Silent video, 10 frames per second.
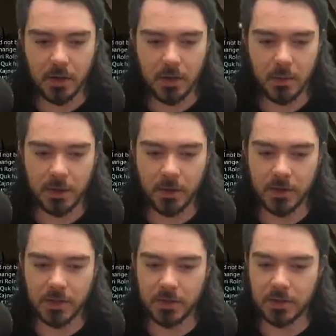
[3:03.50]
We're going
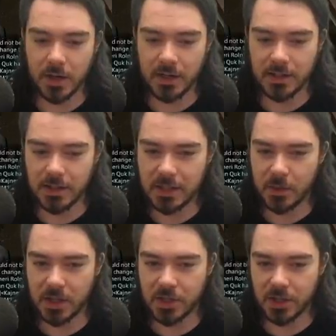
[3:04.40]
to start into this with
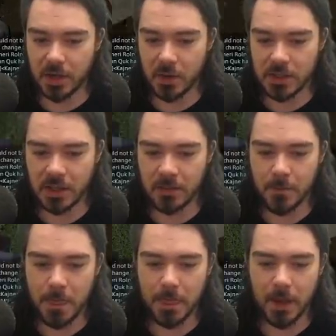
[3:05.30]
Ishikoten.
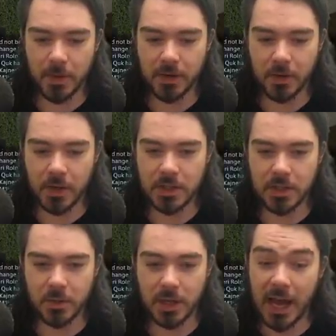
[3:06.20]
Then we're going
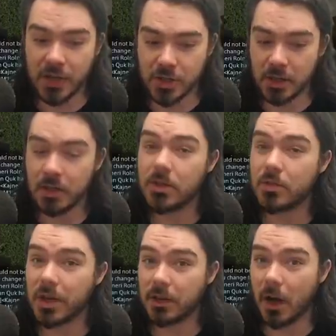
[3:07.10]
to Kasha,
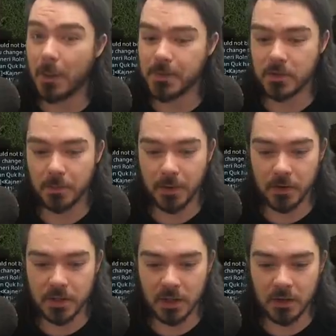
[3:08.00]
drink an optional
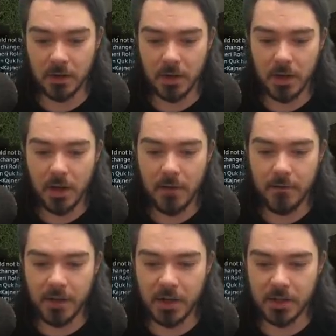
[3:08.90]
potion.
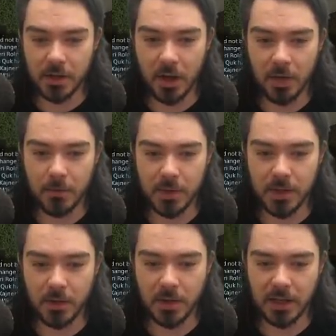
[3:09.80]
Finish it off with a
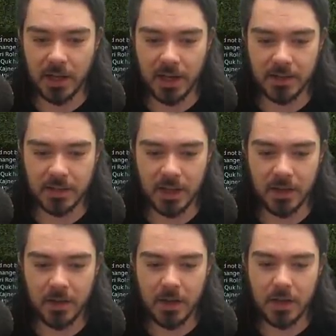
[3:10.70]
Yukikaze.
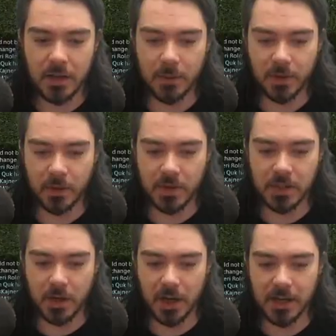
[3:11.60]
Then we're going to
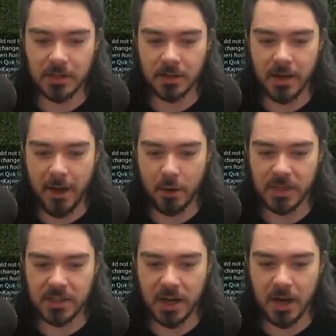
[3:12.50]
Kaiten our
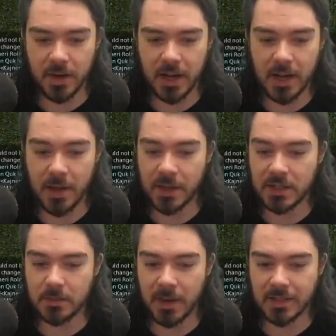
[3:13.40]
Madare, and then
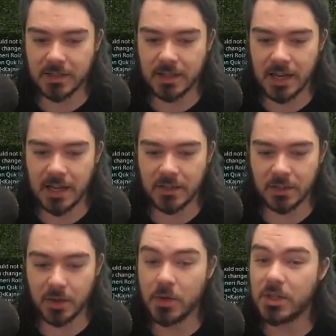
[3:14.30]
smack Seine as an
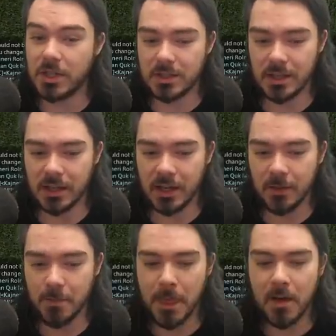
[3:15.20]
OGCD.
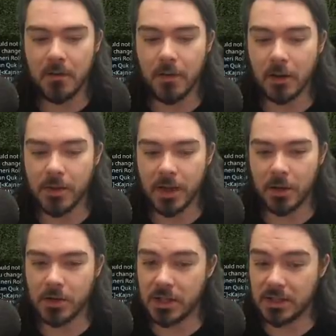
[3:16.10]
Follow that
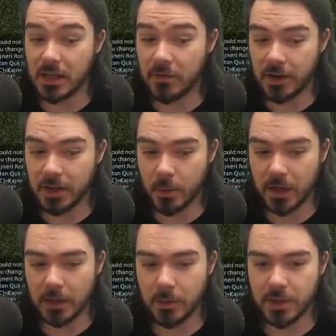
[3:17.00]
OGCD very
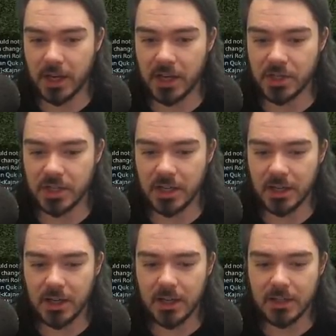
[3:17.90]
quickly with Keishi,
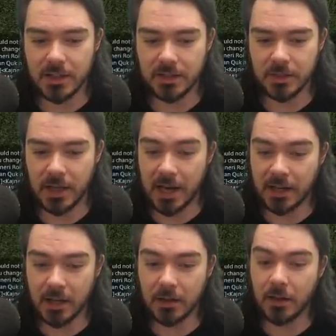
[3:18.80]

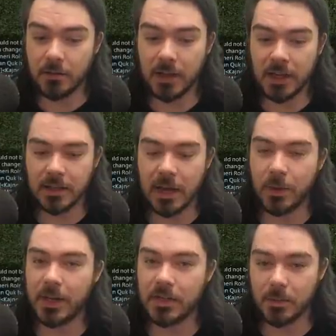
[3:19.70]
Zetsugeka. Lovely. Now we're
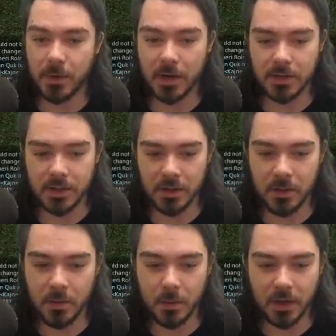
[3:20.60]
into part 2.
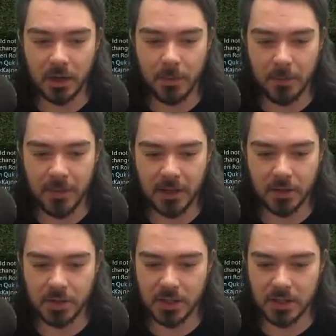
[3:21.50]
We're going to pop Meikyo
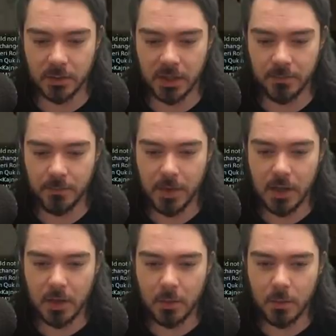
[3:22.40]
Shisui.
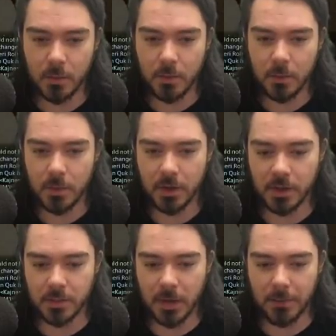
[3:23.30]
We're going
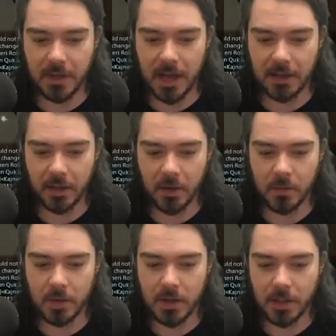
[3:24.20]
to pop Gecko.
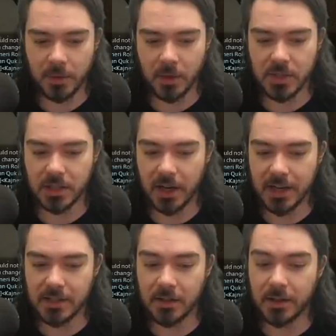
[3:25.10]
Then we're going to
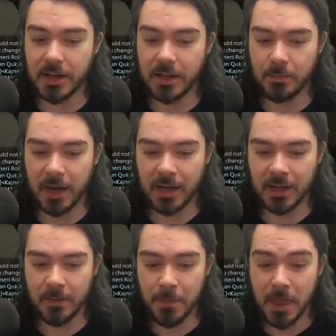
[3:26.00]
Kaiten our
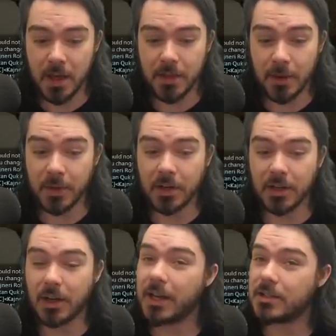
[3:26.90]
Higanbana. Then we're going to
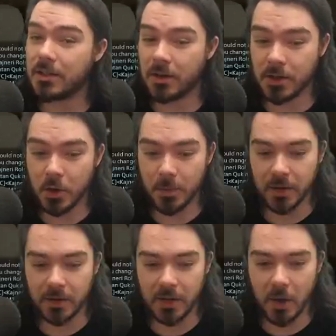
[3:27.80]
Kaiten our new
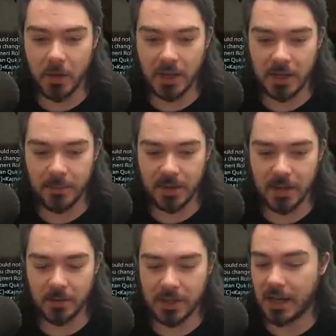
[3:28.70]
ability, Ogi
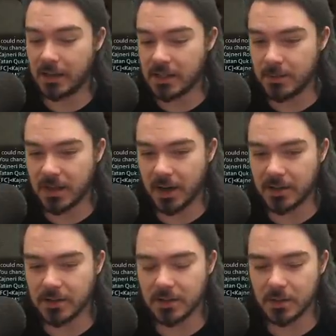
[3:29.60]
Namakiri. That needs to be
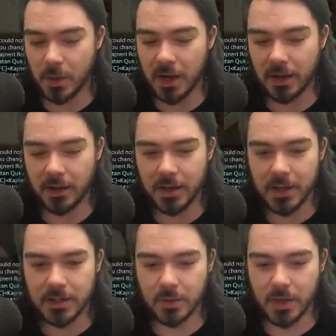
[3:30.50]
Kaitened as well.
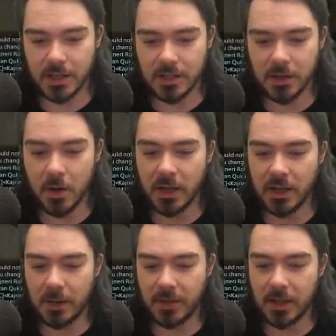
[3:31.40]
So Kaiten Ogi
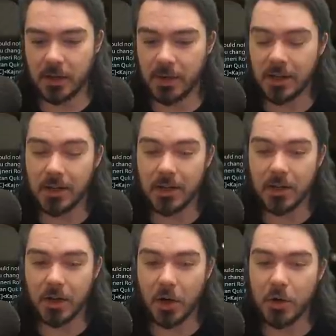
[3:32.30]
Namakiri.
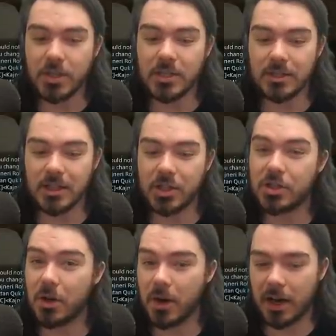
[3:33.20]
OGCD
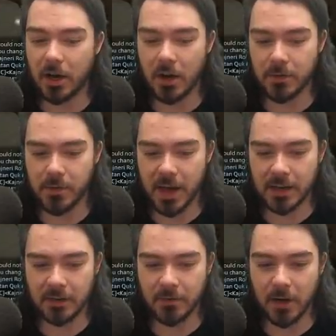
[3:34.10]
Shoha off of
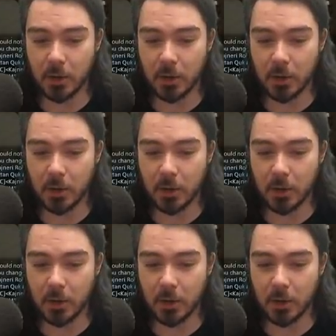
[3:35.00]
that, and follow